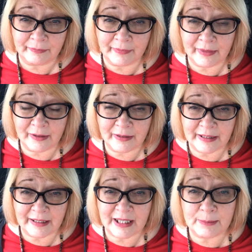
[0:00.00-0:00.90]
There's
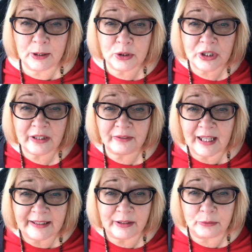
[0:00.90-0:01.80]
an explosion of
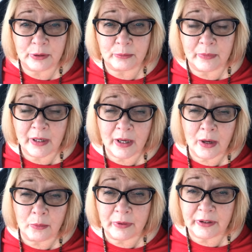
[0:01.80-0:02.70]
light in a room
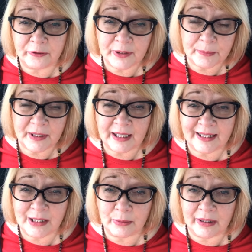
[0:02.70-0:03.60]
when you flip the
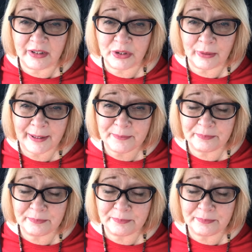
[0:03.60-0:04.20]
light switch, right?